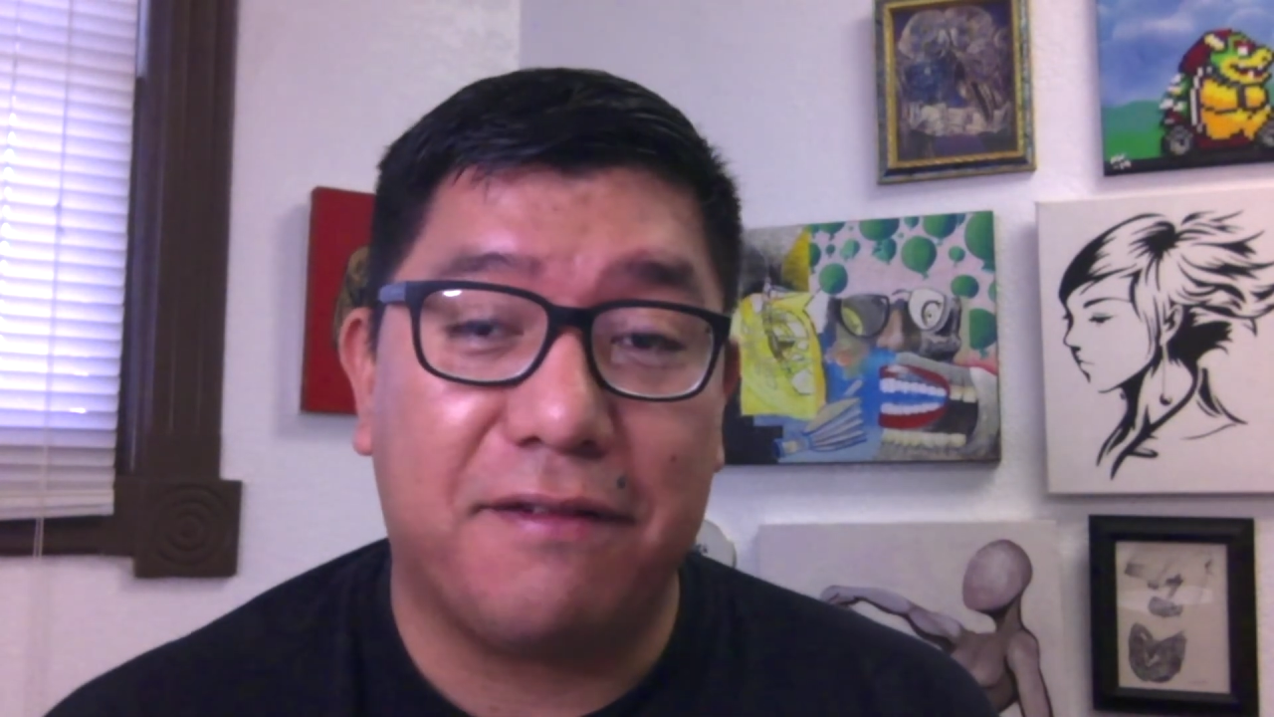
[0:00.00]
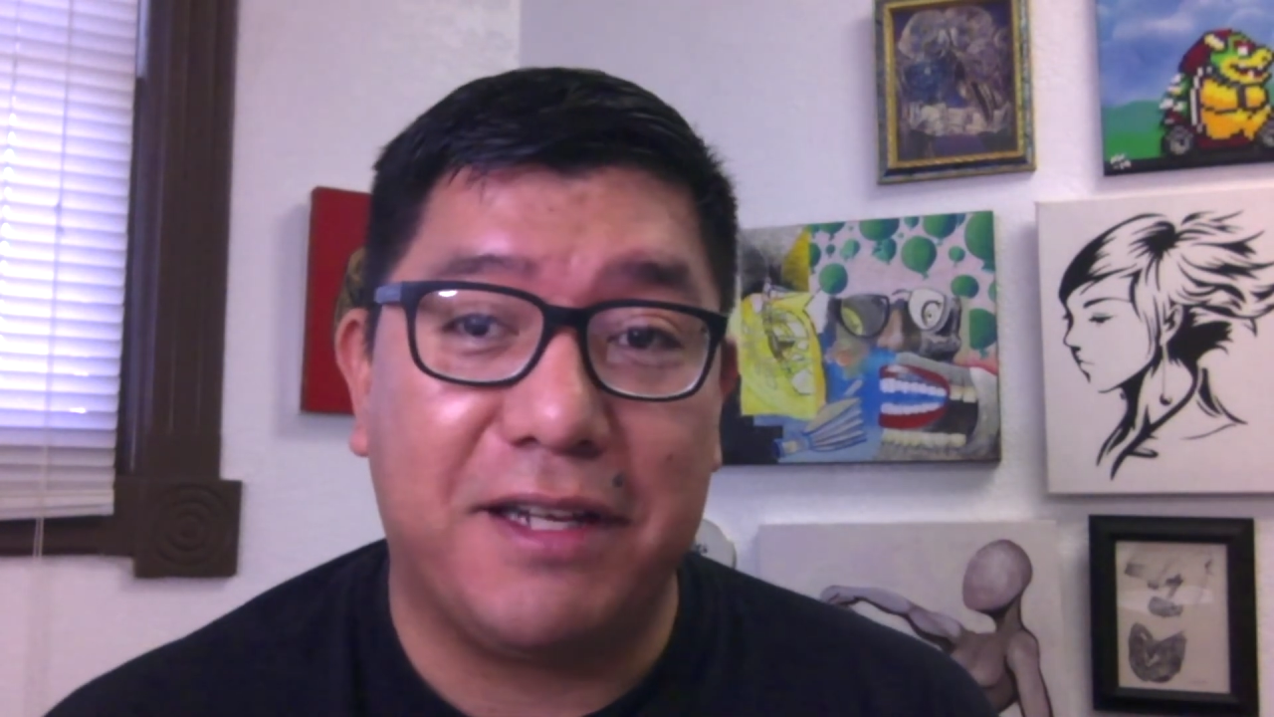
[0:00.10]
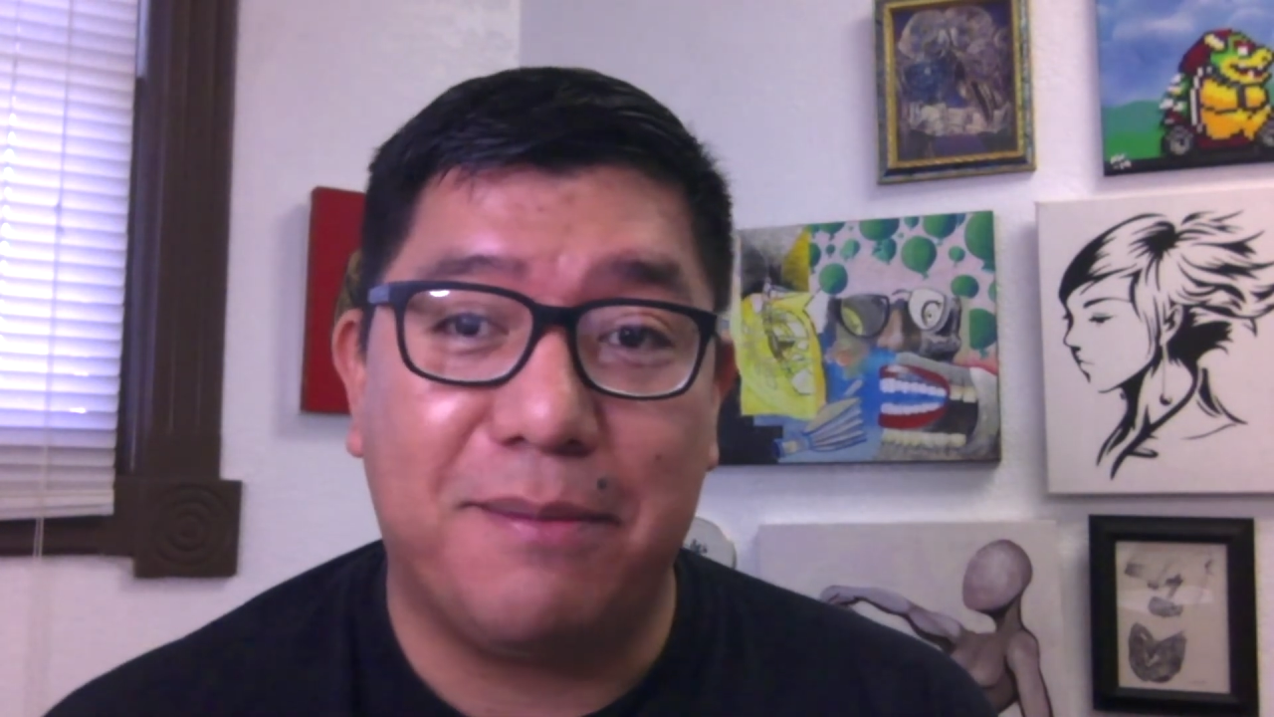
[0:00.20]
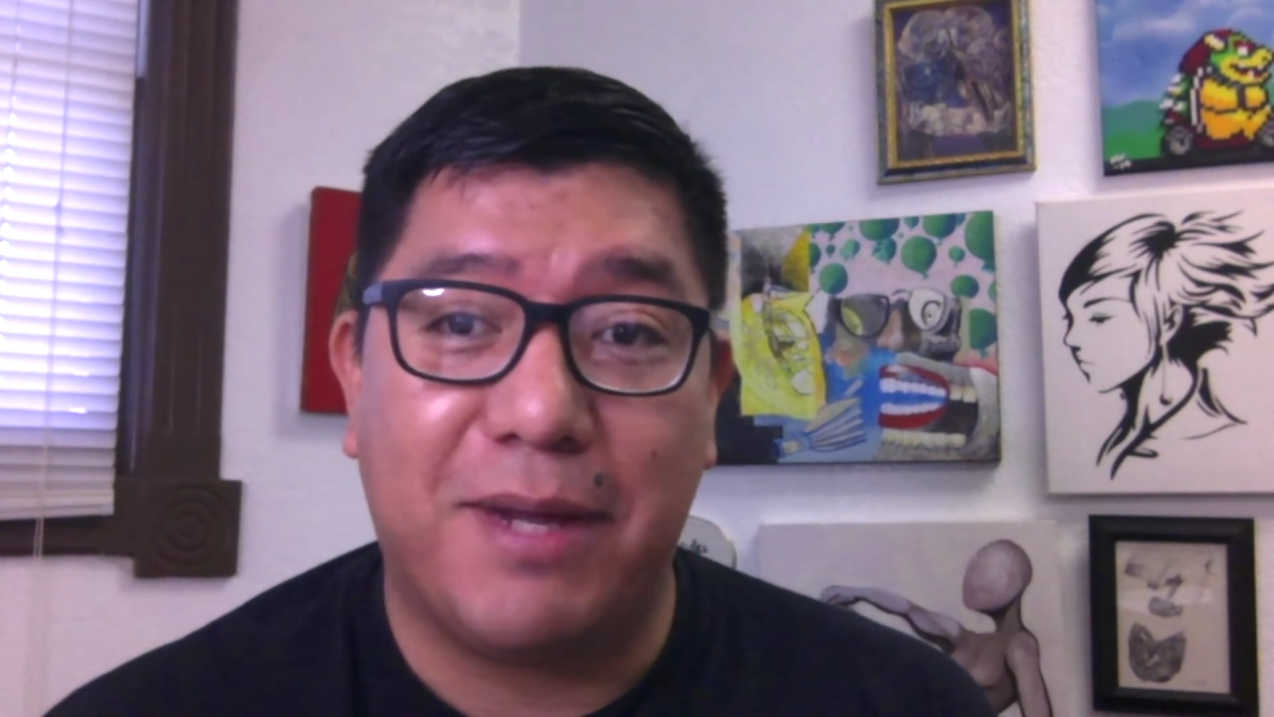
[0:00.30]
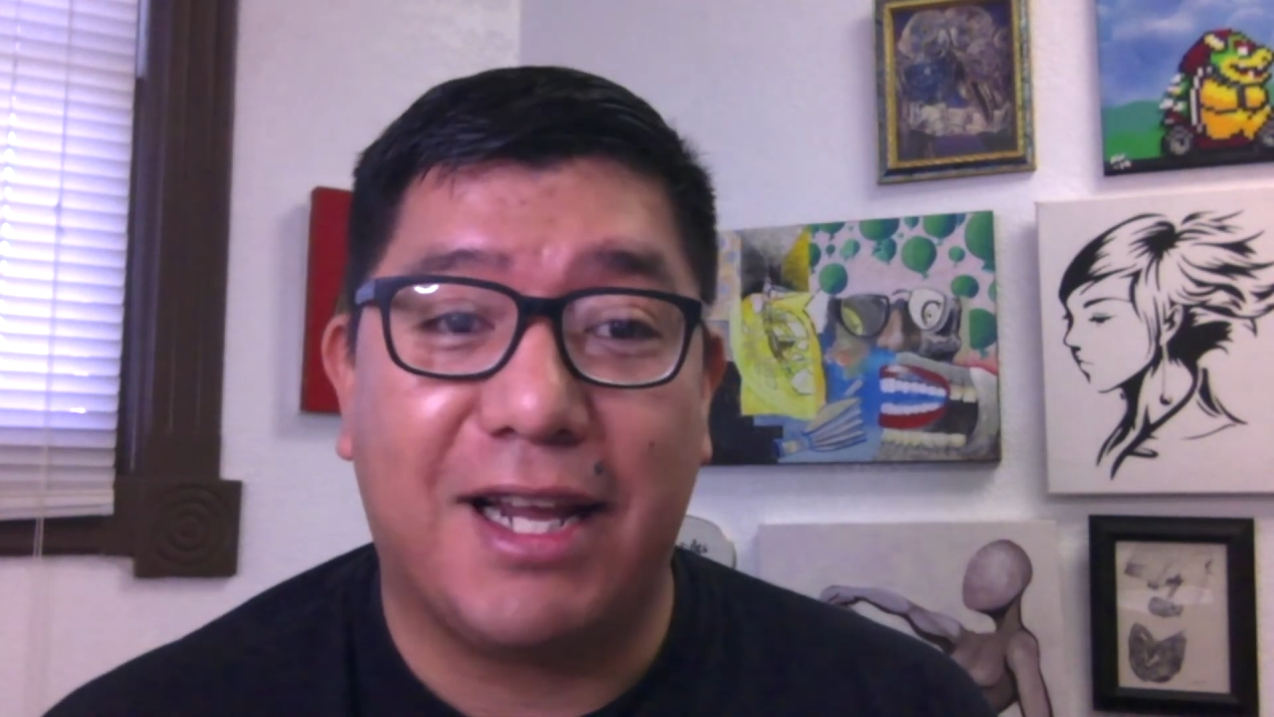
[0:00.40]

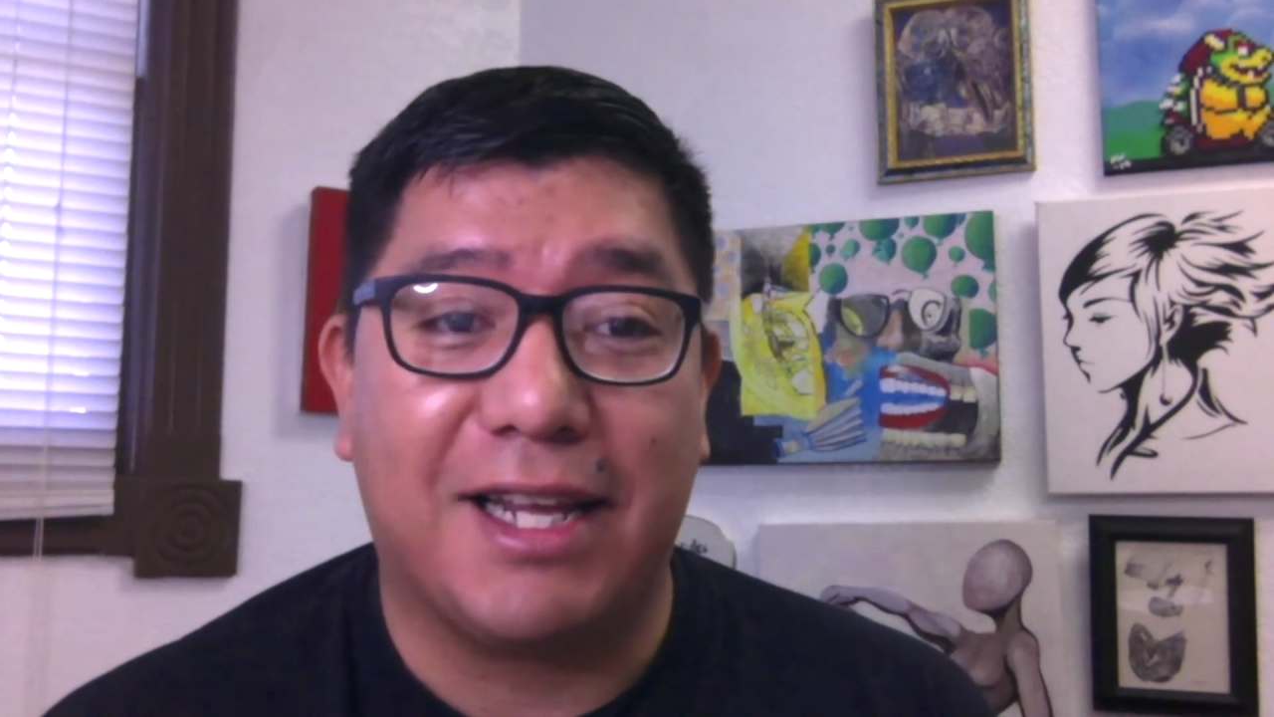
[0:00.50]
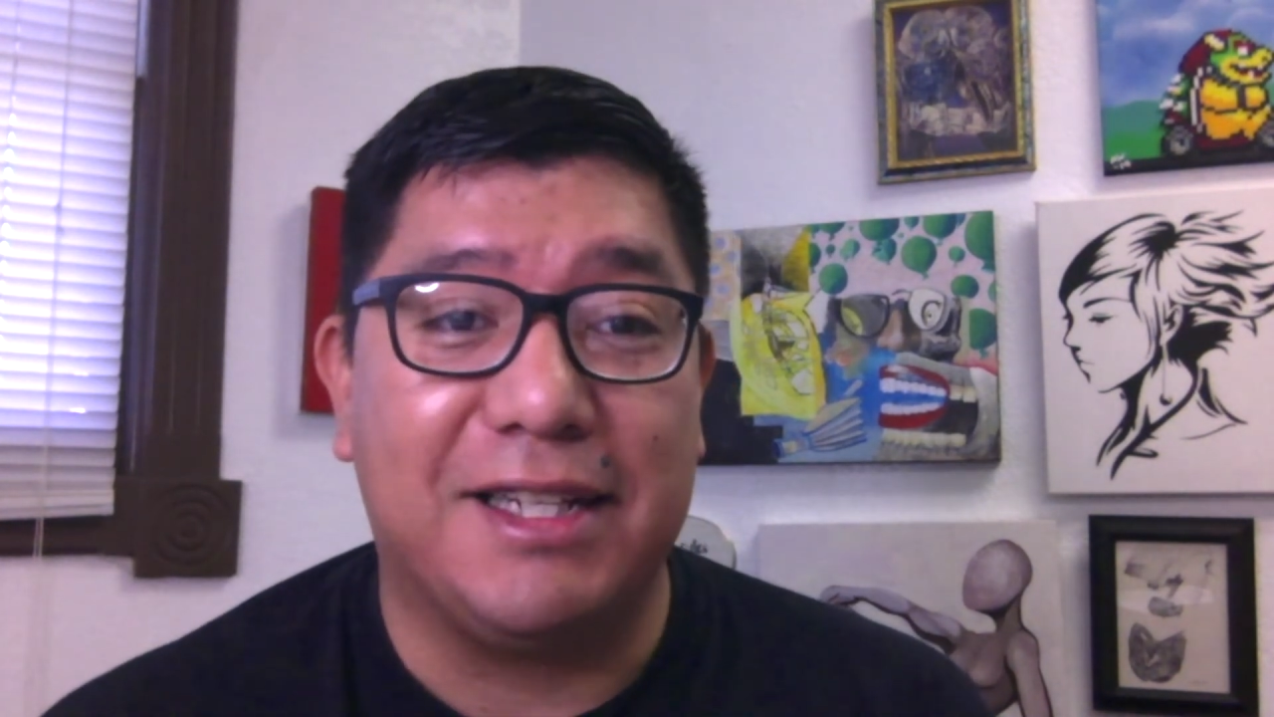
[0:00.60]
feedback,